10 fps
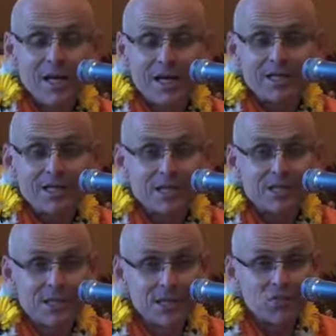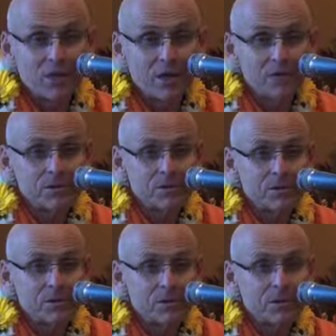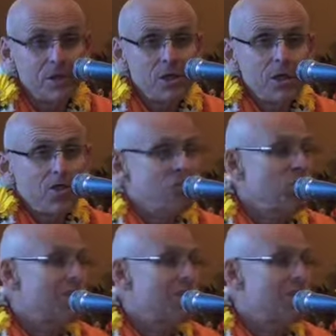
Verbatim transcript: at 16 rounds. So